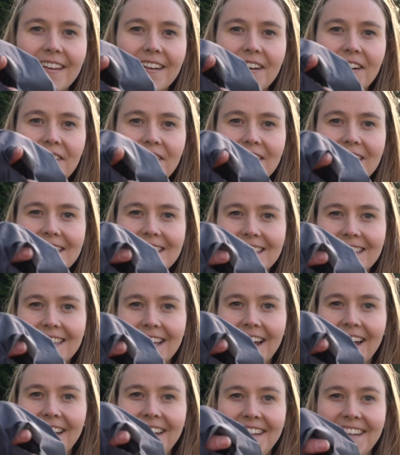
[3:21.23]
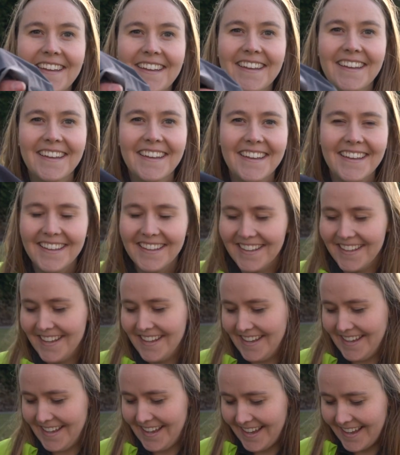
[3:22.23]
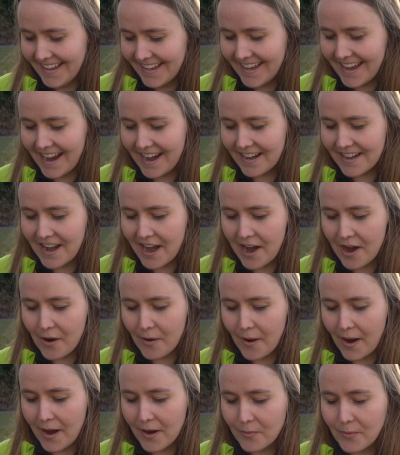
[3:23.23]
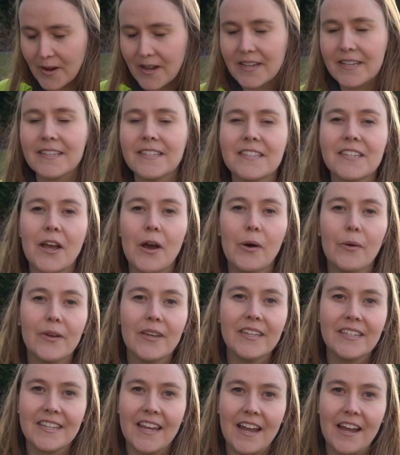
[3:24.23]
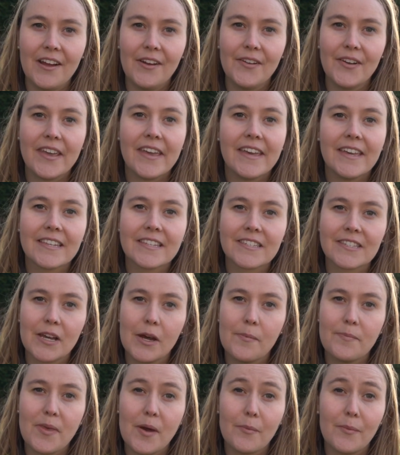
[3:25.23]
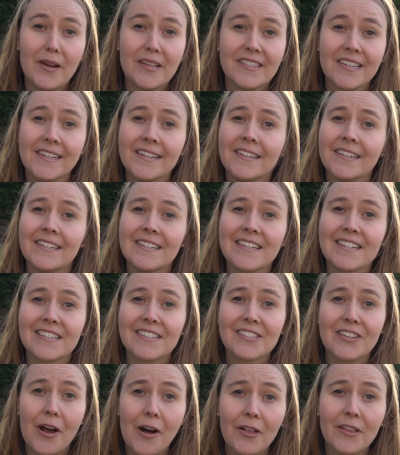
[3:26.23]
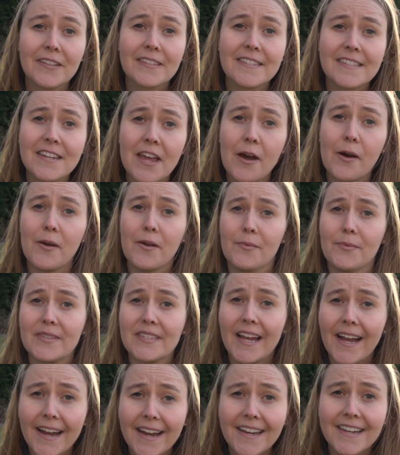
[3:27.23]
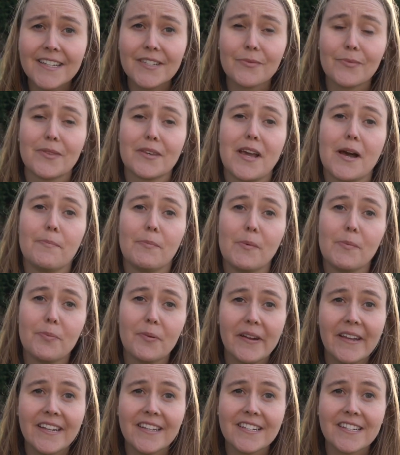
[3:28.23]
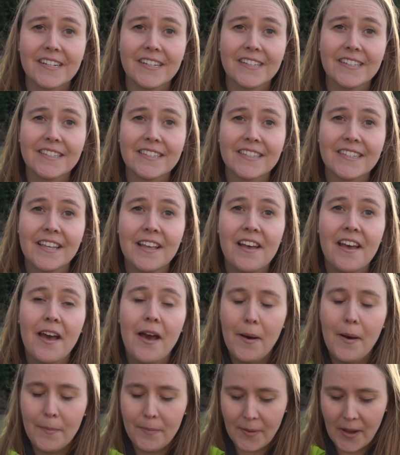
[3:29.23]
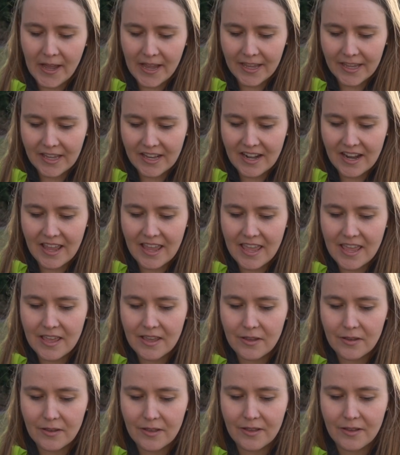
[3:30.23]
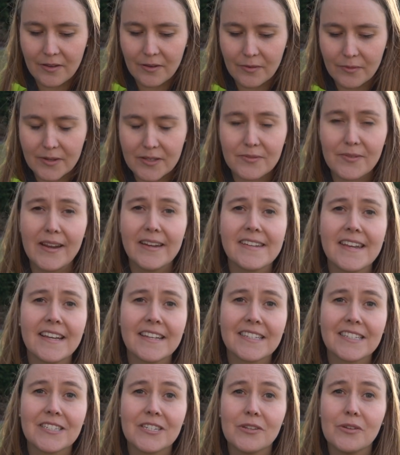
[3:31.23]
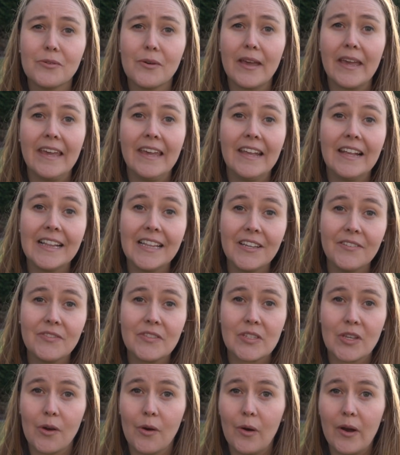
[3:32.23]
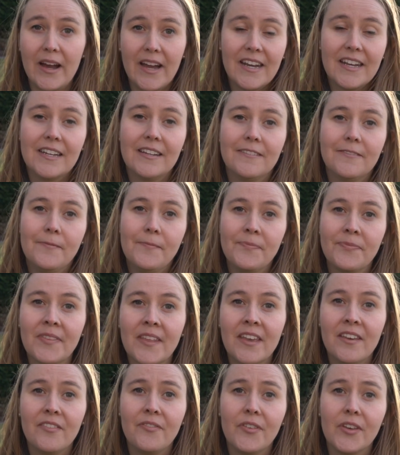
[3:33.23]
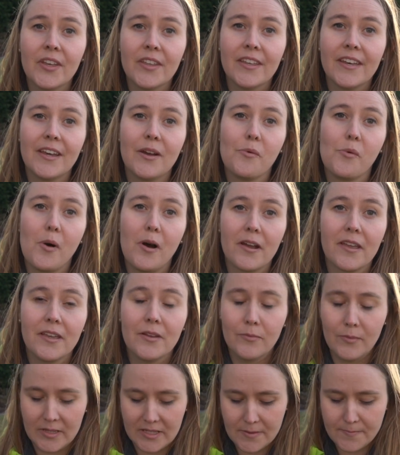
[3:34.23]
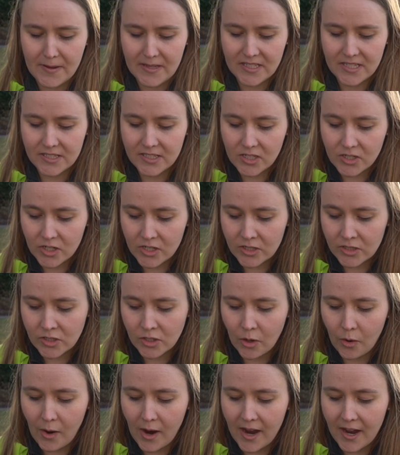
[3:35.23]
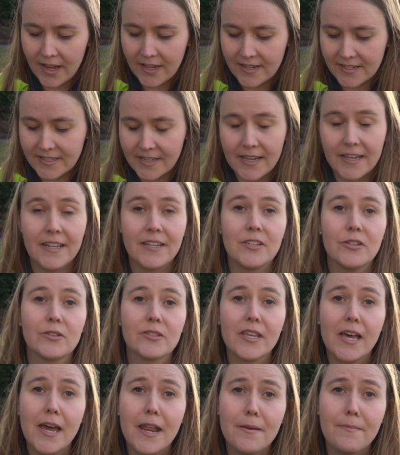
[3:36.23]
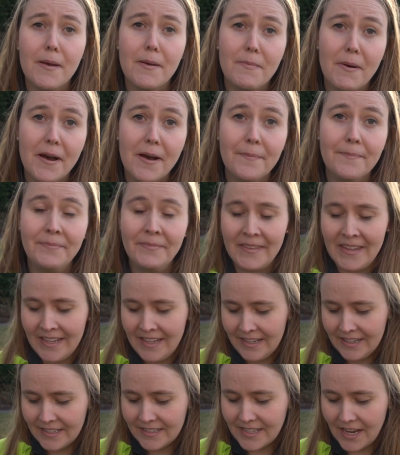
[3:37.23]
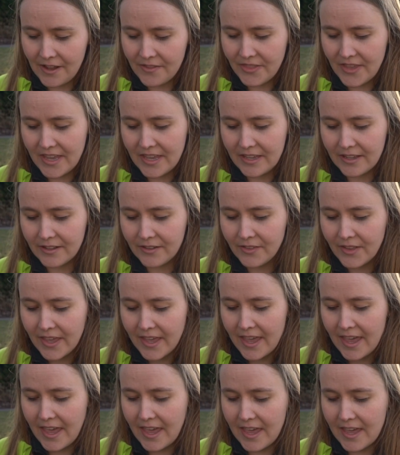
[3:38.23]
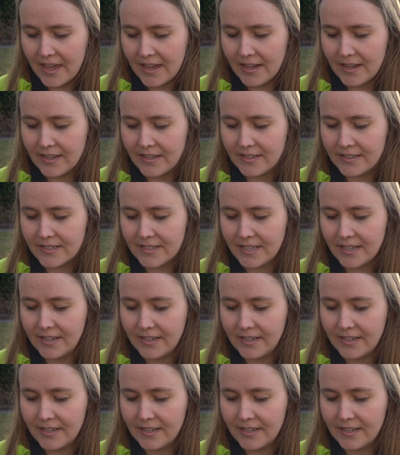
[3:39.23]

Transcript: Oh, you can see that. Yeah, now I was going down a slope that wasn't just solid snow, it was ice with a couple branches, but it was right next to a cliff, so I didn't feel like walking was the best decision, so I decided to slide on my bum down the hill, and